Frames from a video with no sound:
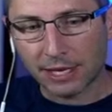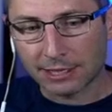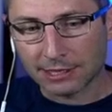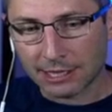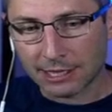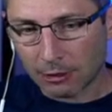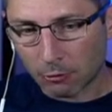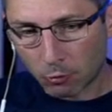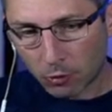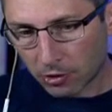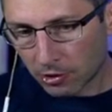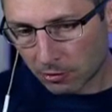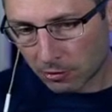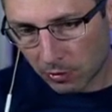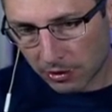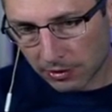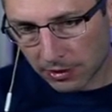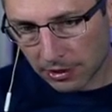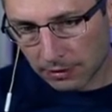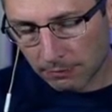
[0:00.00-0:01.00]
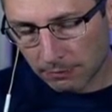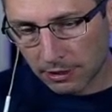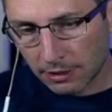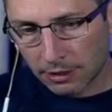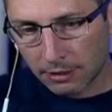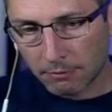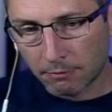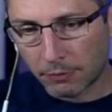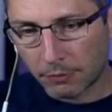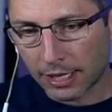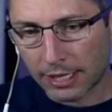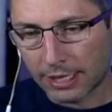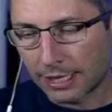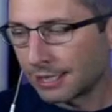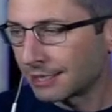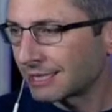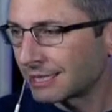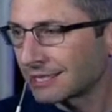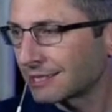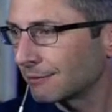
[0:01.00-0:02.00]
as they were, William, but
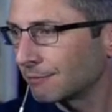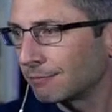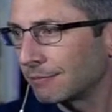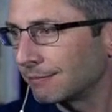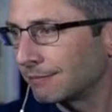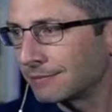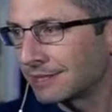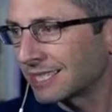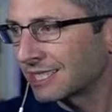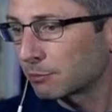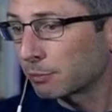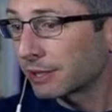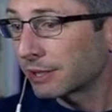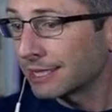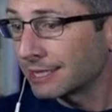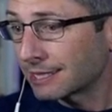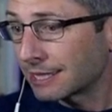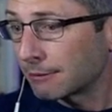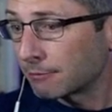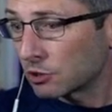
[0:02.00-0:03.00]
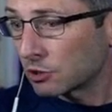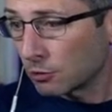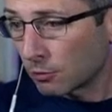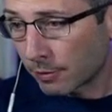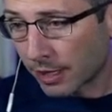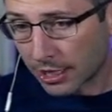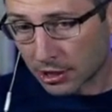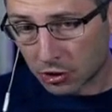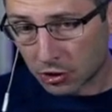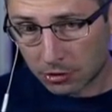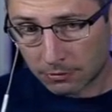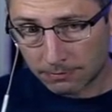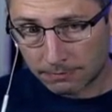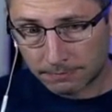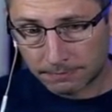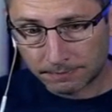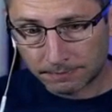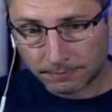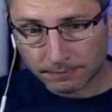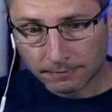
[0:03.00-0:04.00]
it doesn't displease them too much.
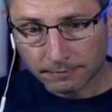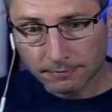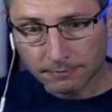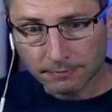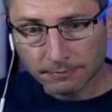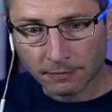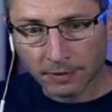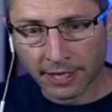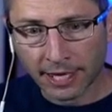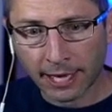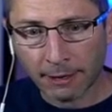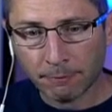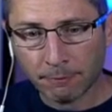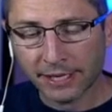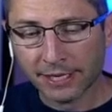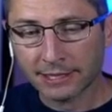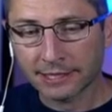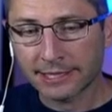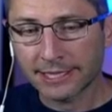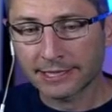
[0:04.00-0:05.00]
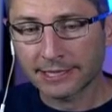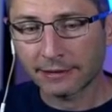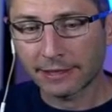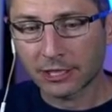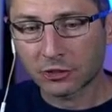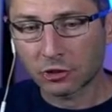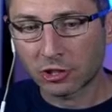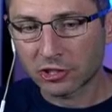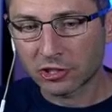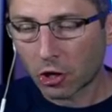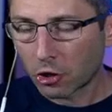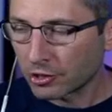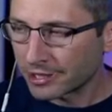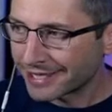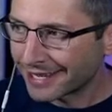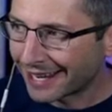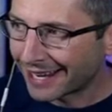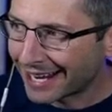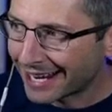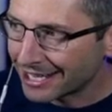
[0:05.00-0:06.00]
Okay, because these electrons aren't
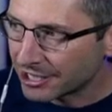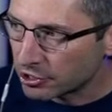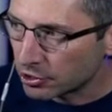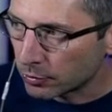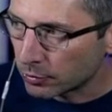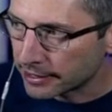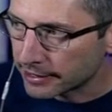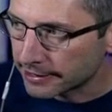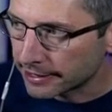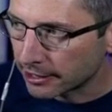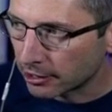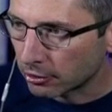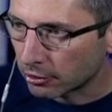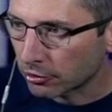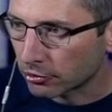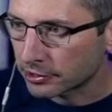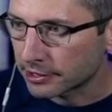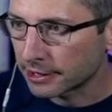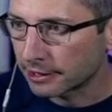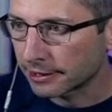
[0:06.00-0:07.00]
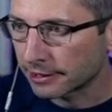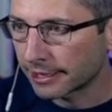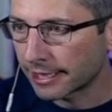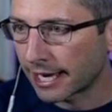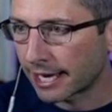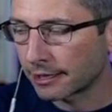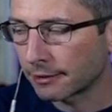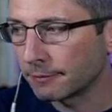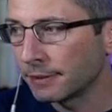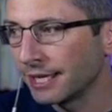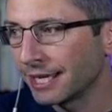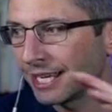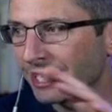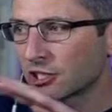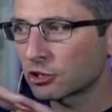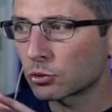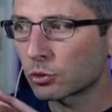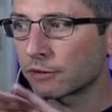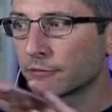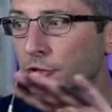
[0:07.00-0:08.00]
tied to a singular silicon atom, it
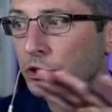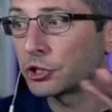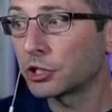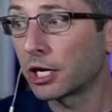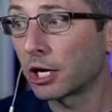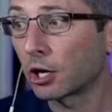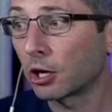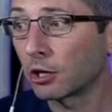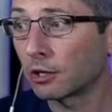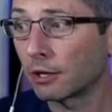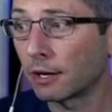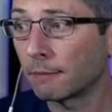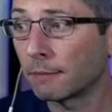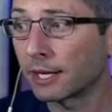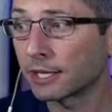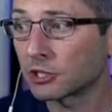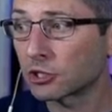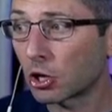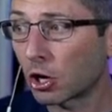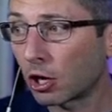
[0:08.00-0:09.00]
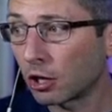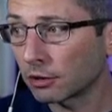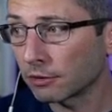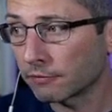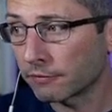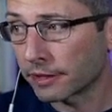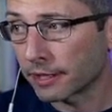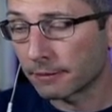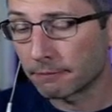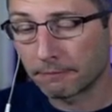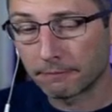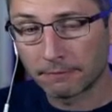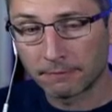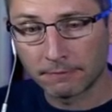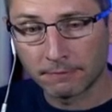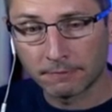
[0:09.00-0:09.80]
is sort of shared amongst all of them.